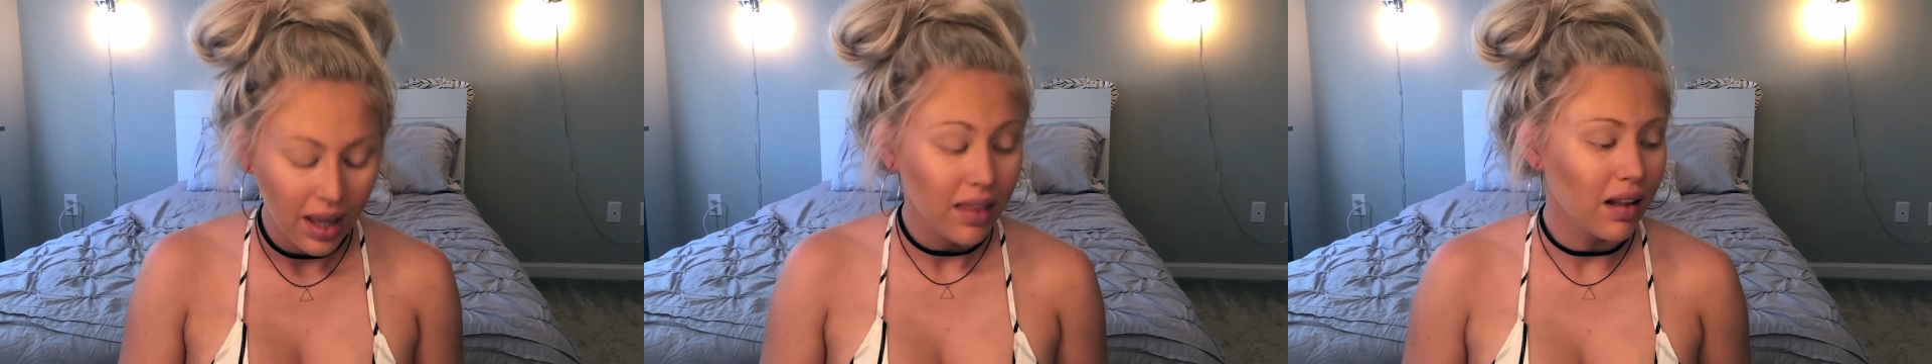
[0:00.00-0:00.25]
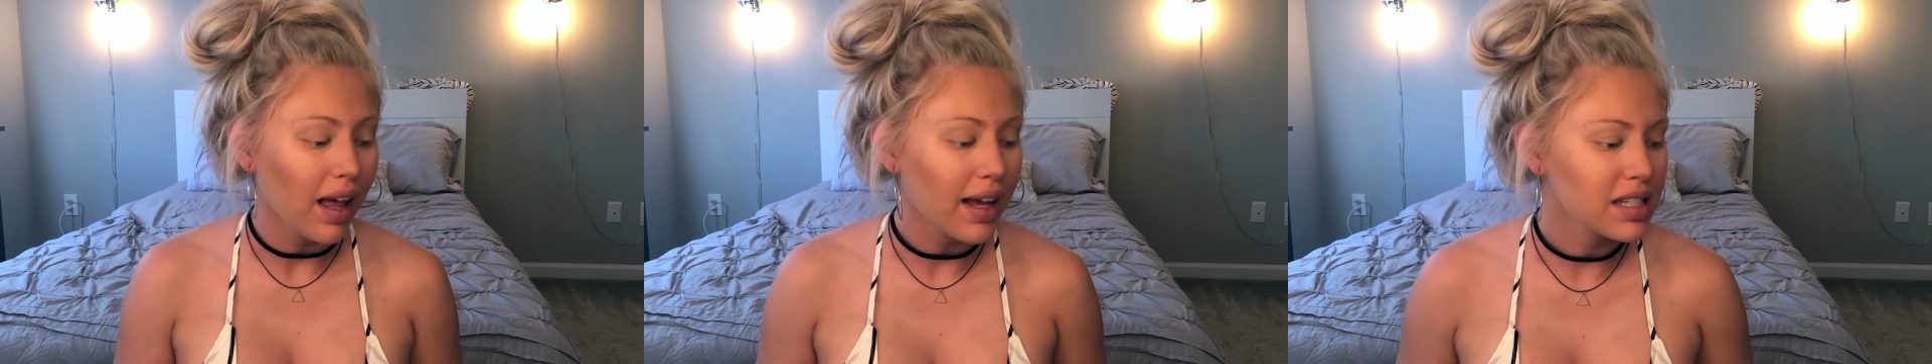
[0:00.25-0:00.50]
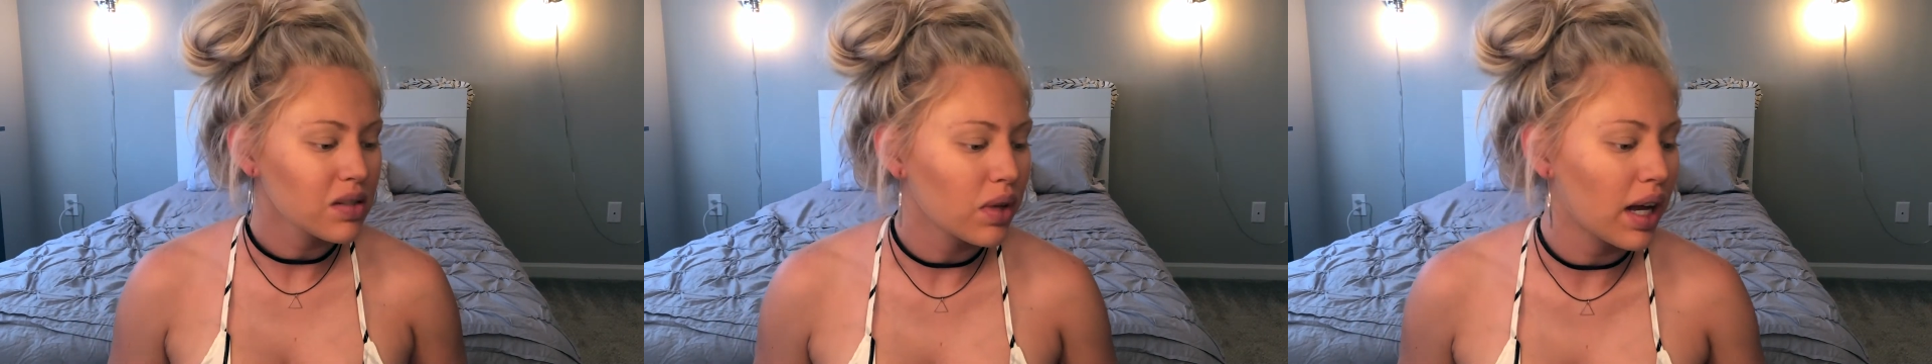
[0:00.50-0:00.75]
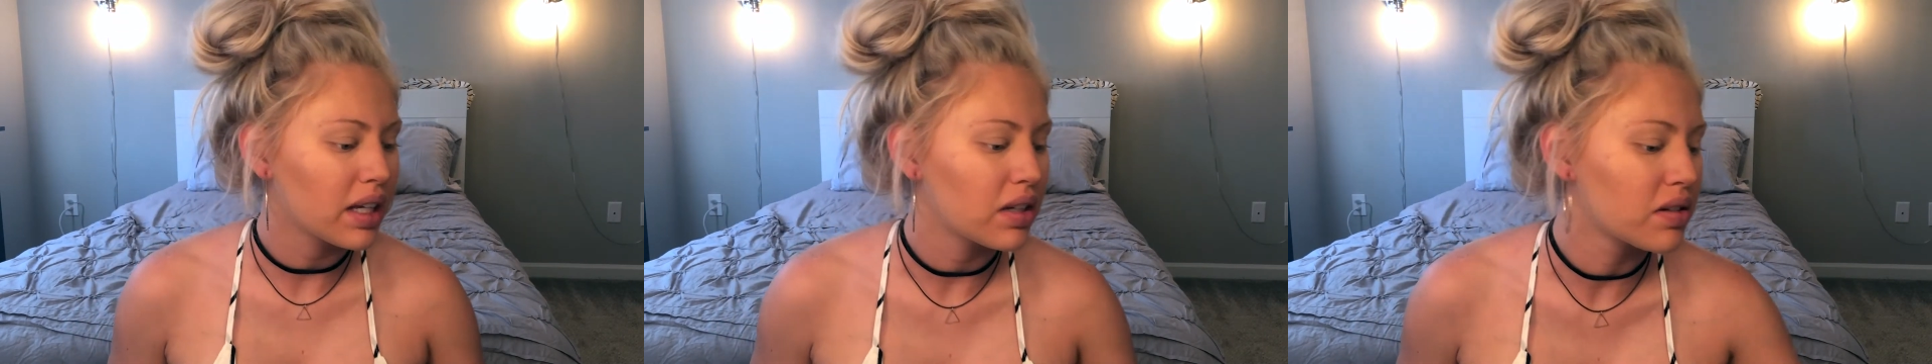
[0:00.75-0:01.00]
The last one
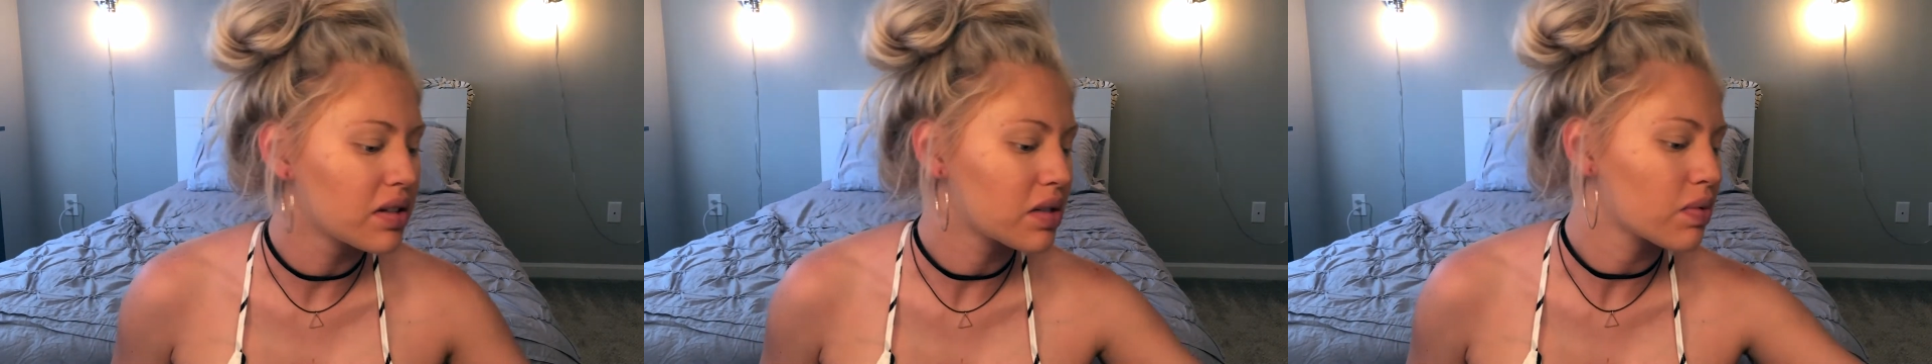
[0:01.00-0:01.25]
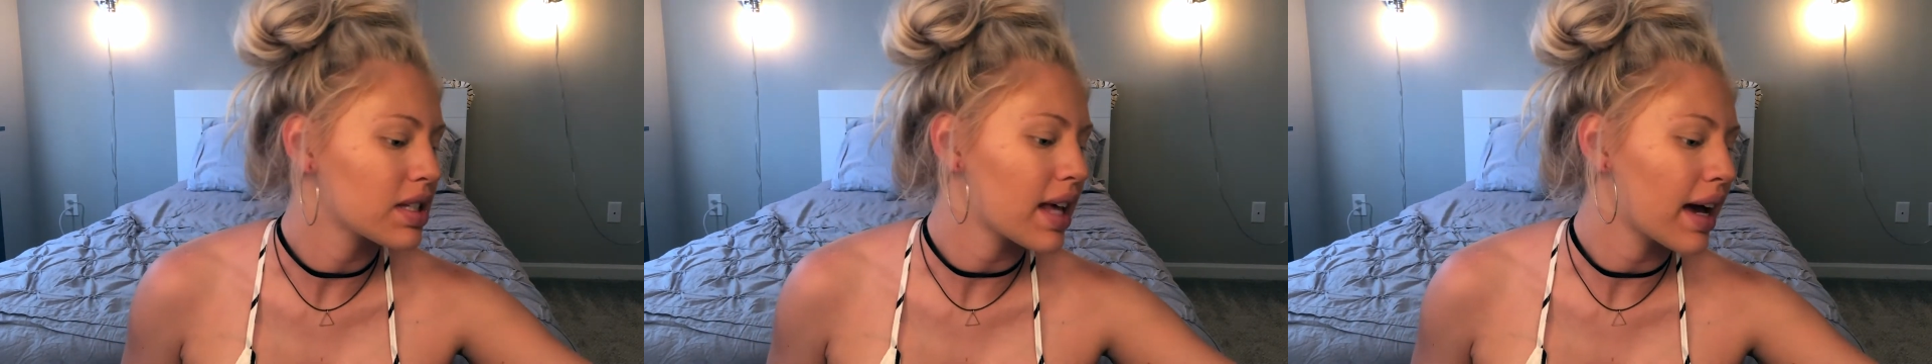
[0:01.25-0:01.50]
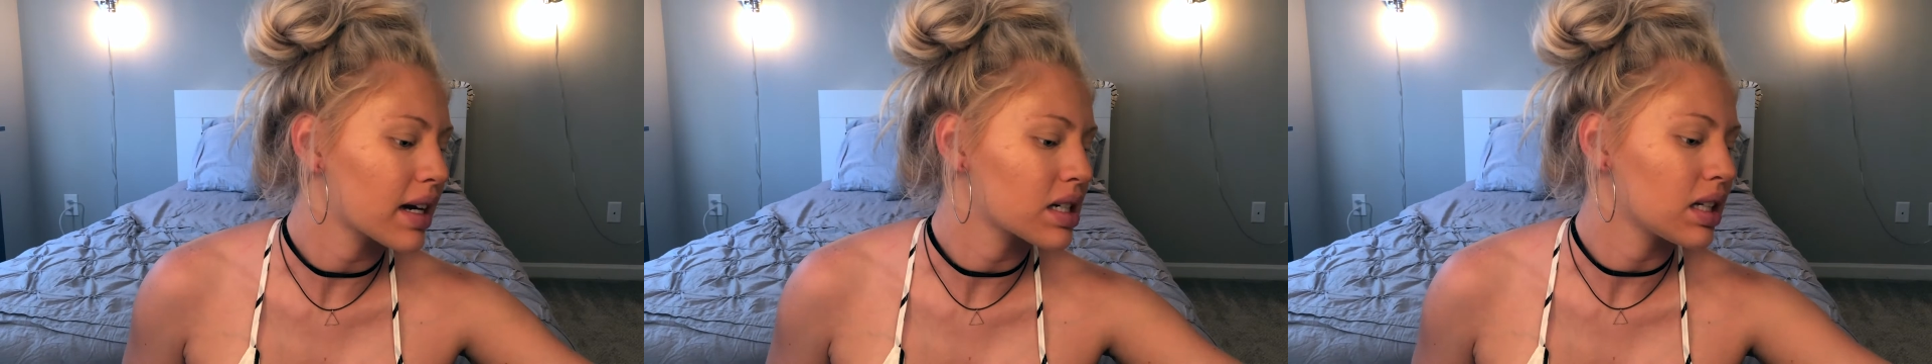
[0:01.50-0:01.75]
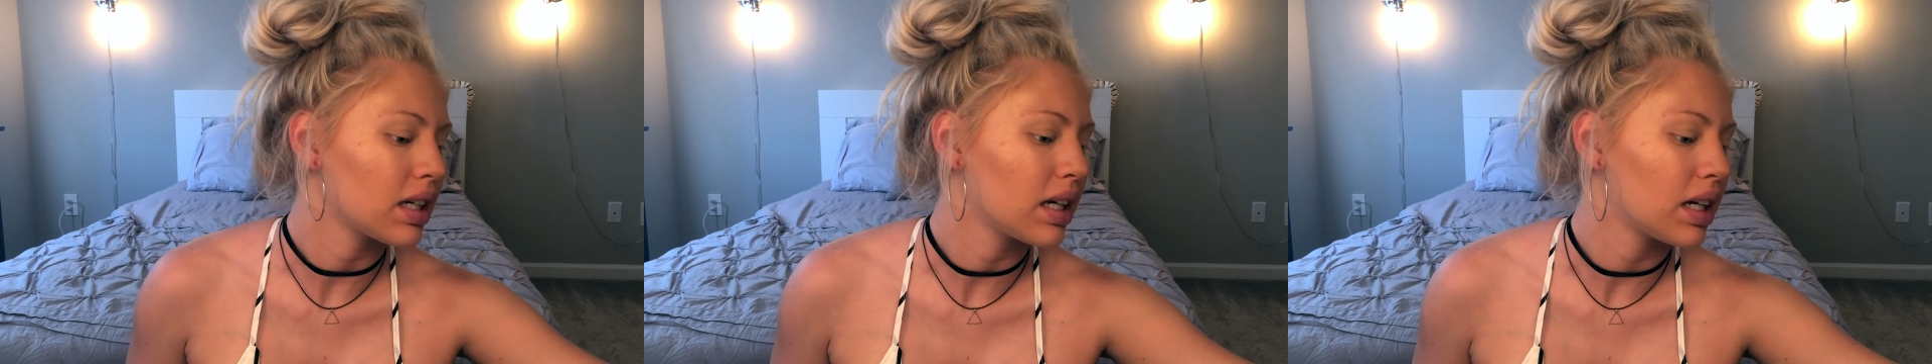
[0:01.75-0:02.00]
I used was
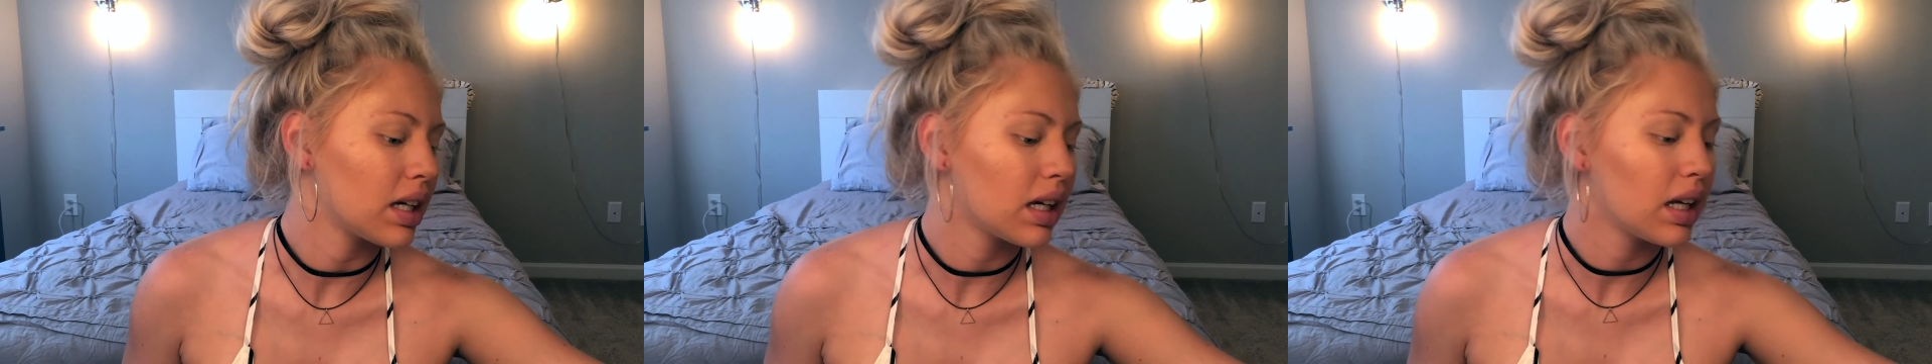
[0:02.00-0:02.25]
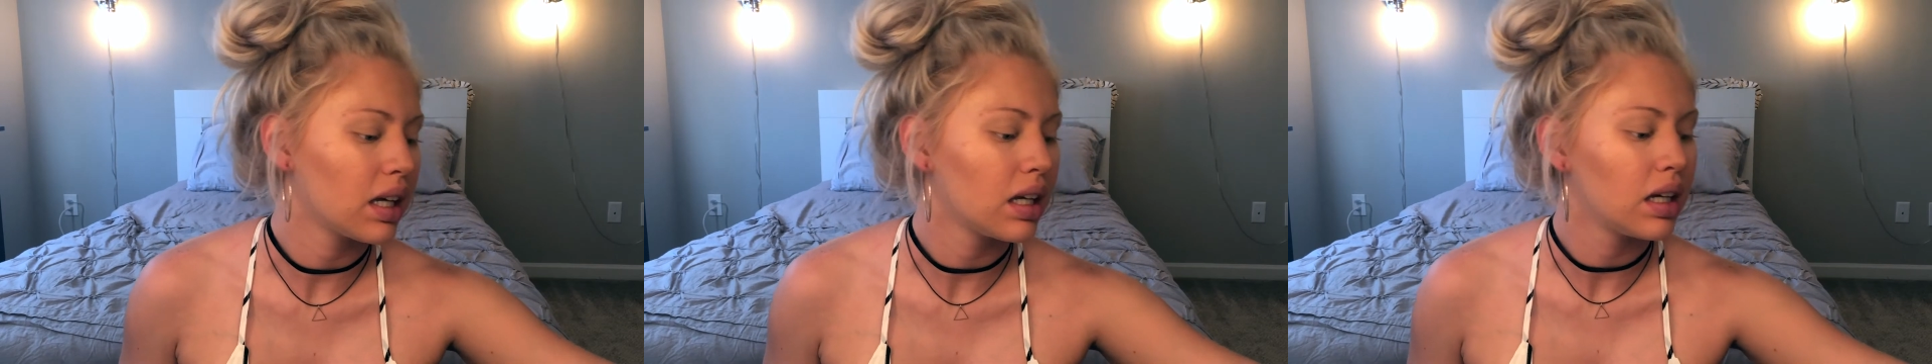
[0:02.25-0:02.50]
actually